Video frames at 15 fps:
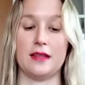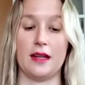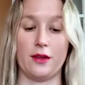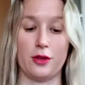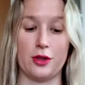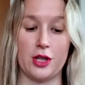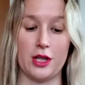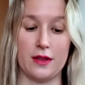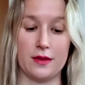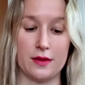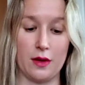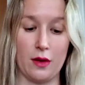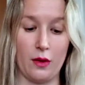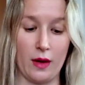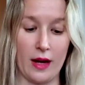energies,
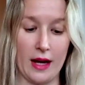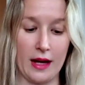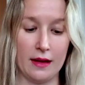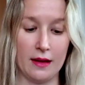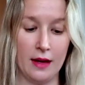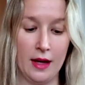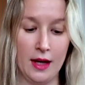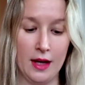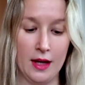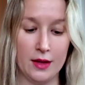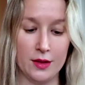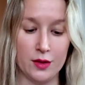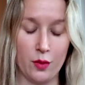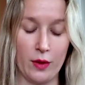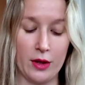okay?
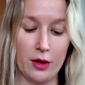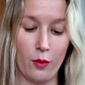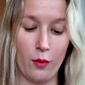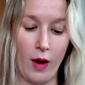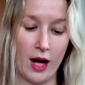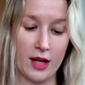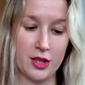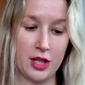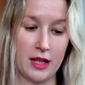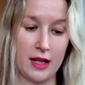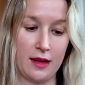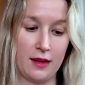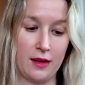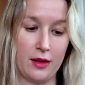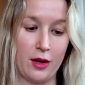So when you're
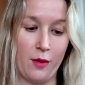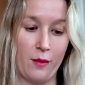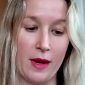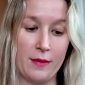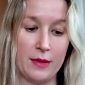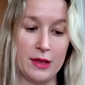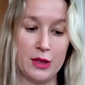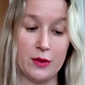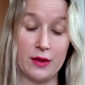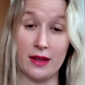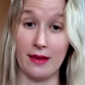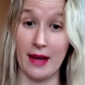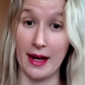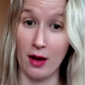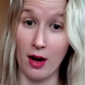watching, maybe do it in a
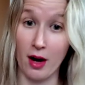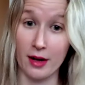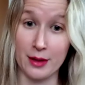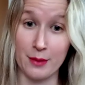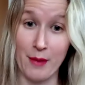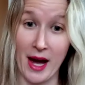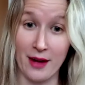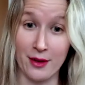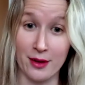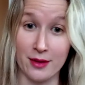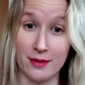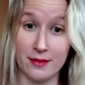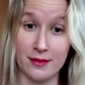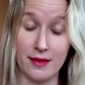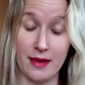lighthearted
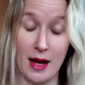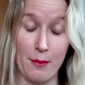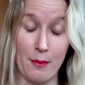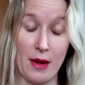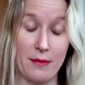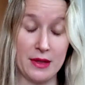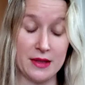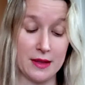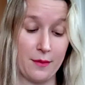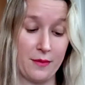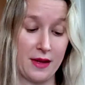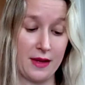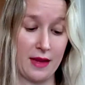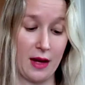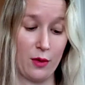manner. That might be
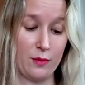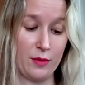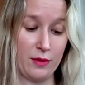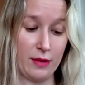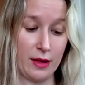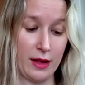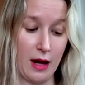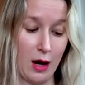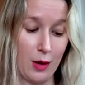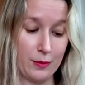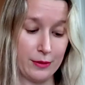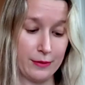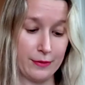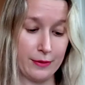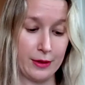something that would be really
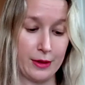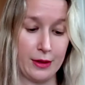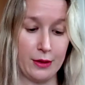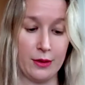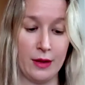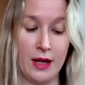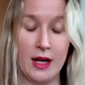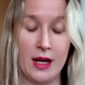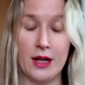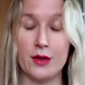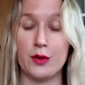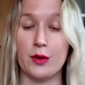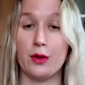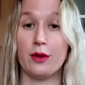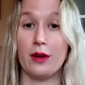helpful for you, so you're